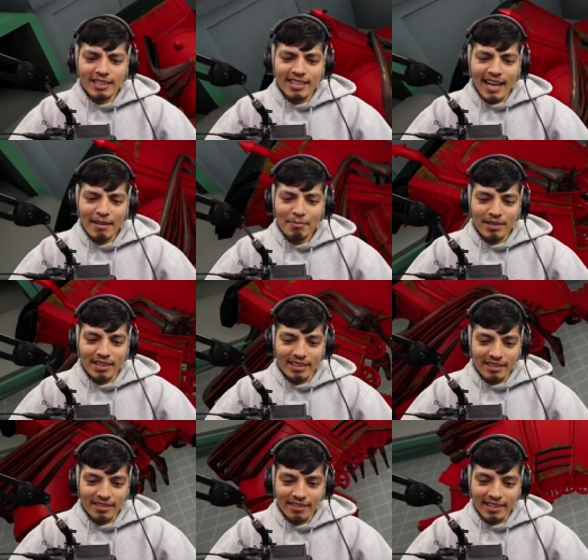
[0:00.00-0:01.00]
just
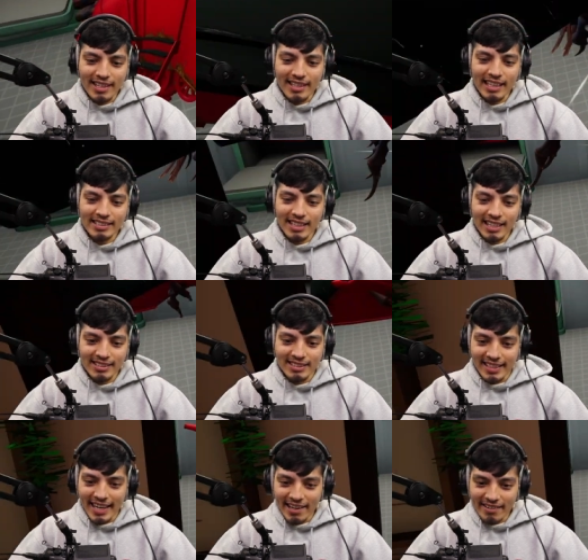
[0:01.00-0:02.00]
happened? Okay, that's kind of
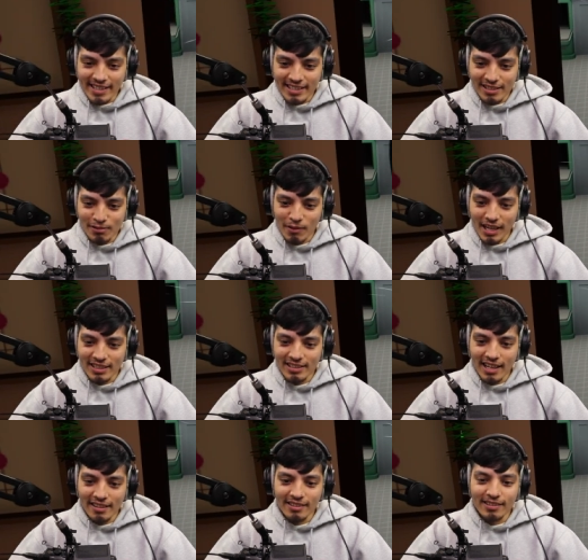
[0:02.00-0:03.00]
scary. Just
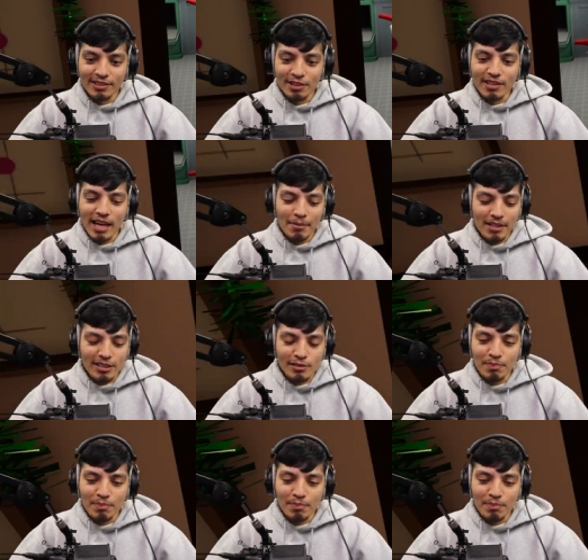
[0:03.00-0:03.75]
watching all, dude, I'm going to